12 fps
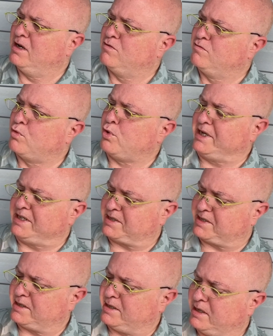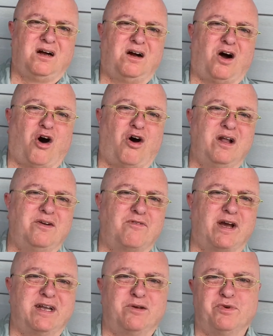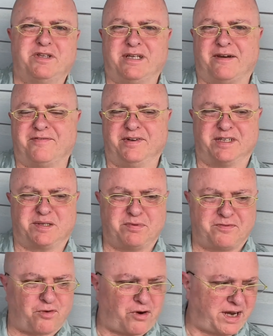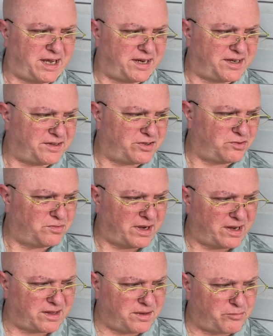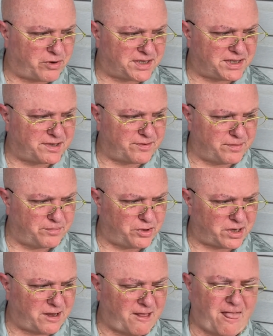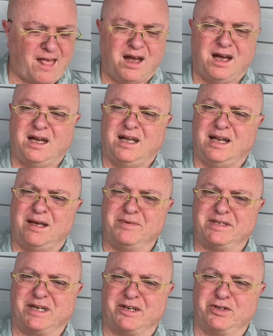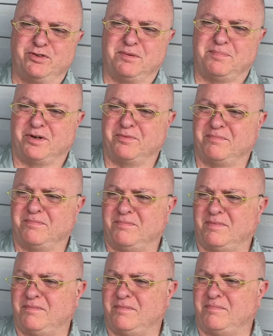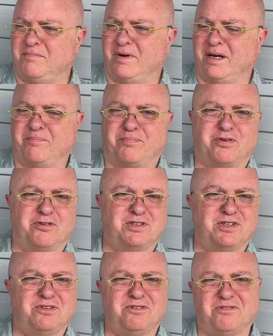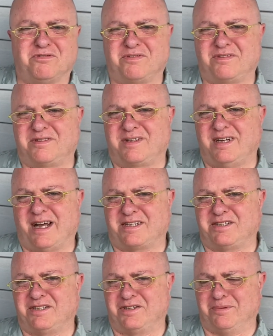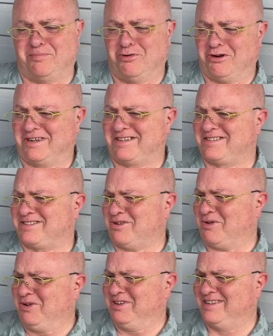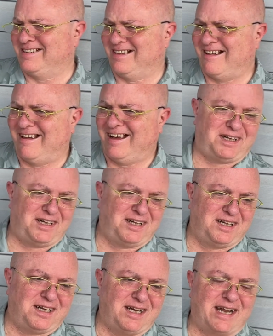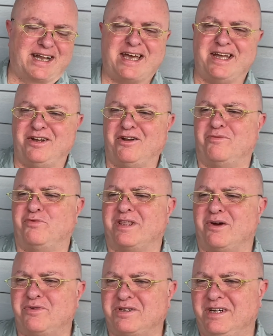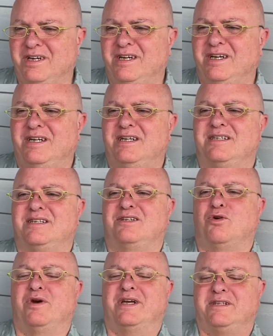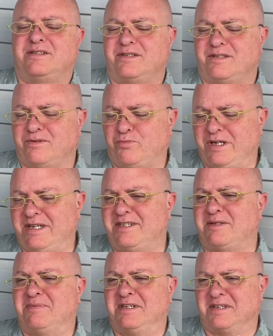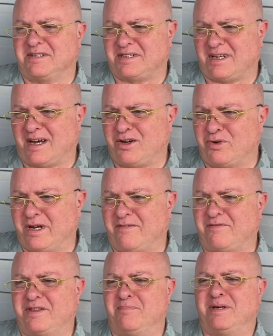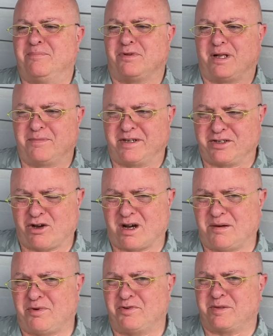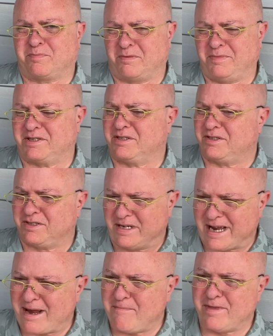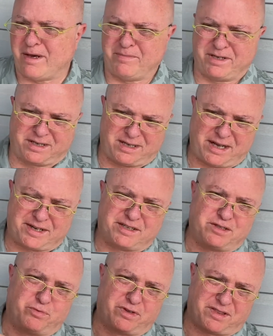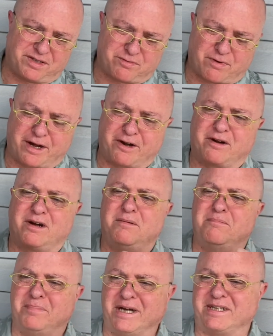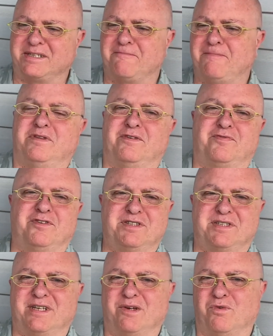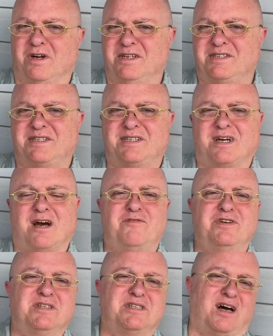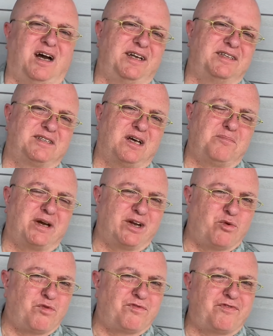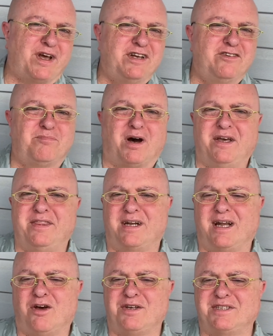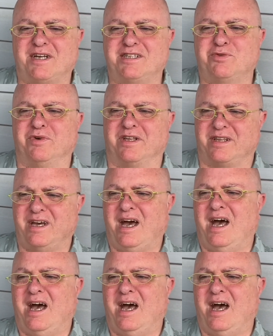Voice on writing with deafness. Before I get into my impressions of the book, let me tell you about my personal connection to the book. So, and again, not without going into the weeds because I don't have the people I'm going to talk about's permission to name them in connection with this writer. But the first thing was the cover design is done by an old friend of mine that I lost touch with.